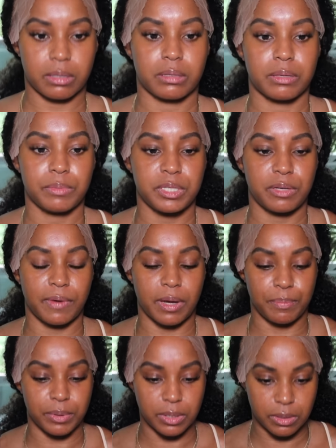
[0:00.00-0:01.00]
Let me see if I
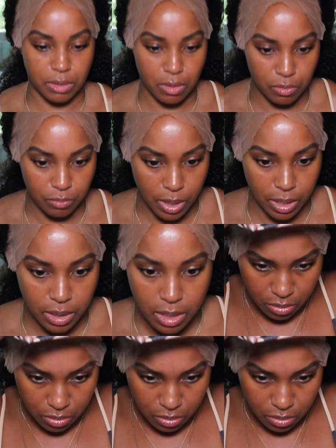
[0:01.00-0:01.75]
can put this on right.